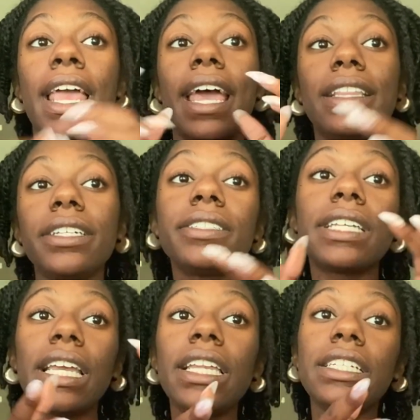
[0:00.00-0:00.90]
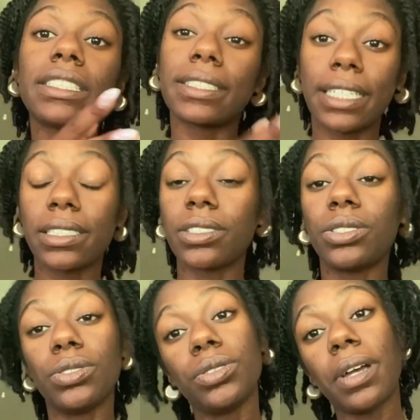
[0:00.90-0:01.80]
And literally any success that
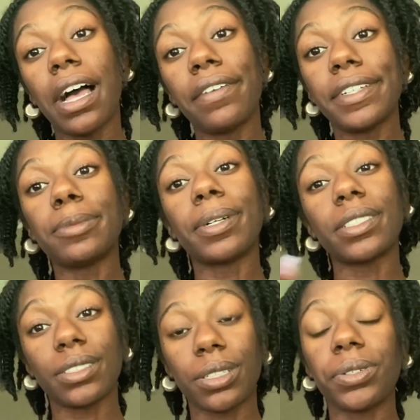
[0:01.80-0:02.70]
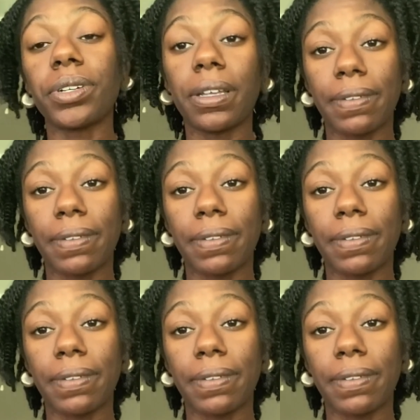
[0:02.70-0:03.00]
you do have is because of the glory of